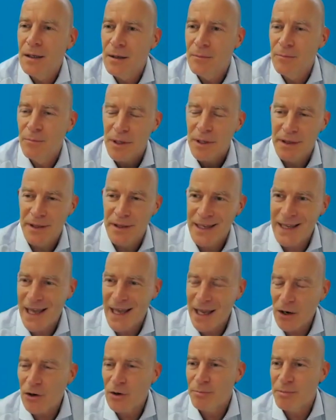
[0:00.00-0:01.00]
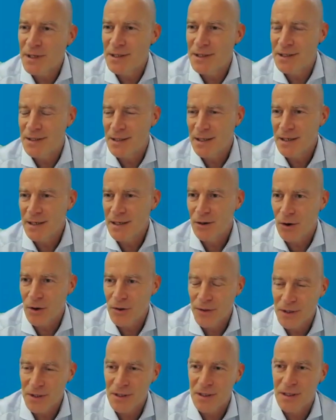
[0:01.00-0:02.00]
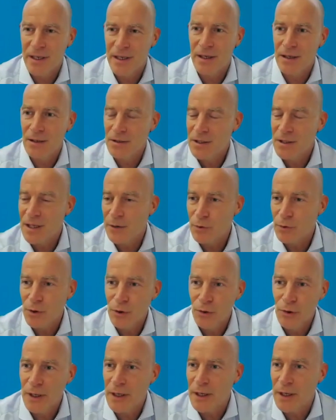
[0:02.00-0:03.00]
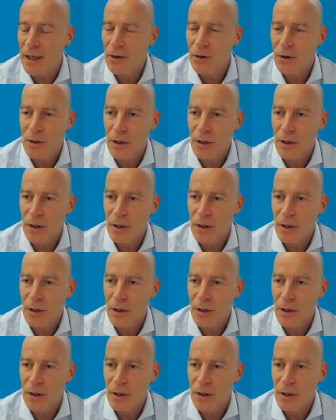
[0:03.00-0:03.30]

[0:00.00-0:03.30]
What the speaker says: but they cannot be seen on the scales that we're looking at.